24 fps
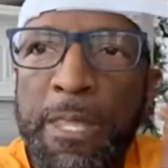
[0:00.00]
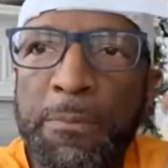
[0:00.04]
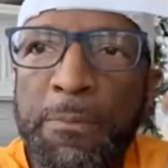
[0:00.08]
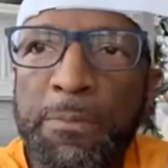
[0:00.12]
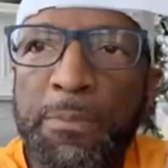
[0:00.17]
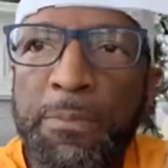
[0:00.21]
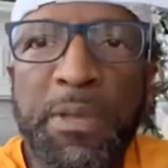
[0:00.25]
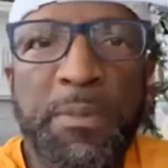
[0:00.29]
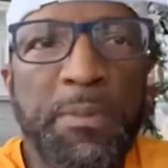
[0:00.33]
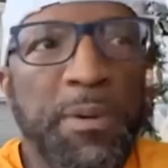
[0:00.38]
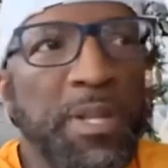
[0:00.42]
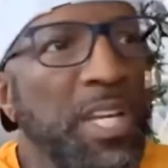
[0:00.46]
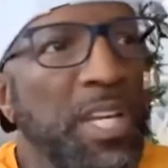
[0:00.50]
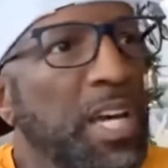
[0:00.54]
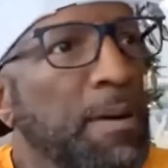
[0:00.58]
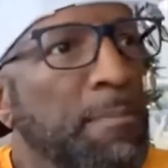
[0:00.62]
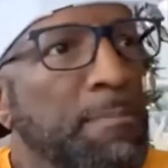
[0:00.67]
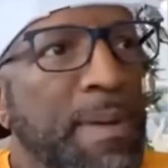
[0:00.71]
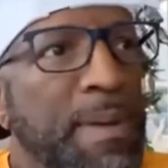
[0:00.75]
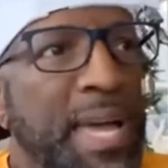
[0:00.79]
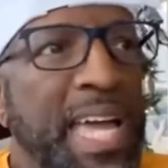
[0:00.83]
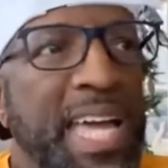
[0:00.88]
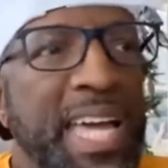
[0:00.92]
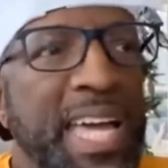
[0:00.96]
People are
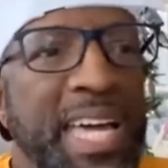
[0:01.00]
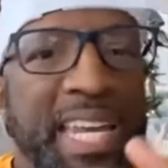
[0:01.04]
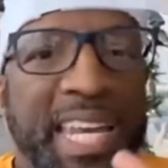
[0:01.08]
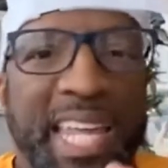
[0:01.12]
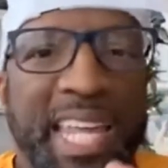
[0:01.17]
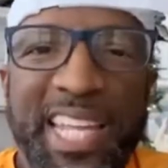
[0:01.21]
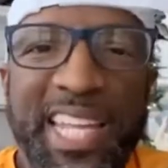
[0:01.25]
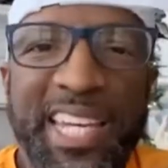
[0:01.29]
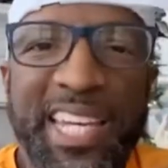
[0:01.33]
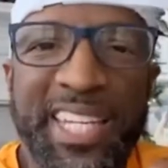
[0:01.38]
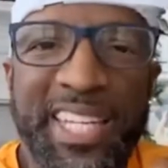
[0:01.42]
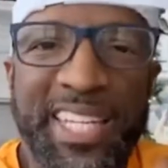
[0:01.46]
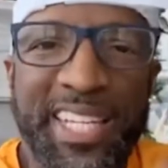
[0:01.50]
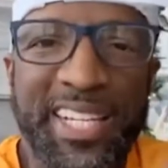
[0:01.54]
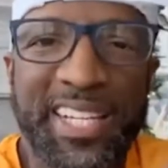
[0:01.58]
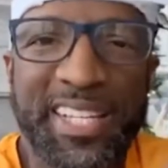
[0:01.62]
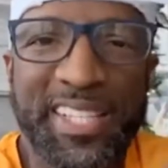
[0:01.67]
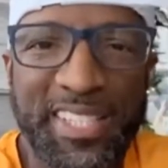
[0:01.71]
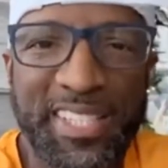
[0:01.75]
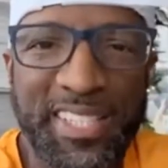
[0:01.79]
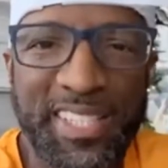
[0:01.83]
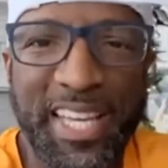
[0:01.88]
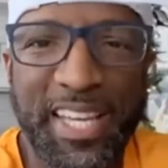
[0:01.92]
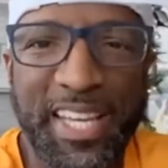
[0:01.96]
mad at Deion
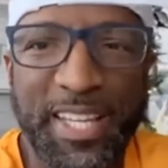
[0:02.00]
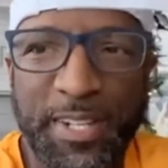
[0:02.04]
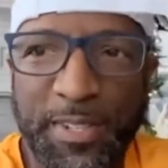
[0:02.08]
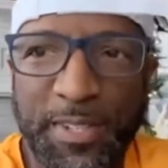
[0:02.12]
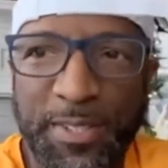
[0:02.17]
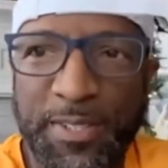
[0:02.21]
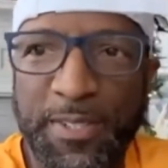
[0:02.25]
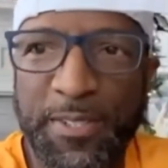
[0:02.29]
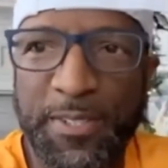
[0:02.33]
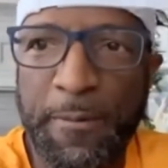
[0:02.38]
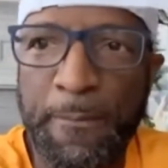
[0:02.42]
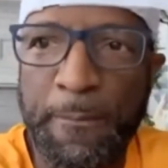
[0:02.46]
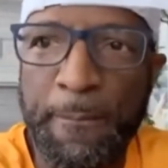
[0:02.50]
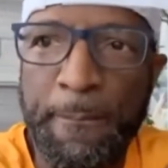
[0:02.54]
Sanders.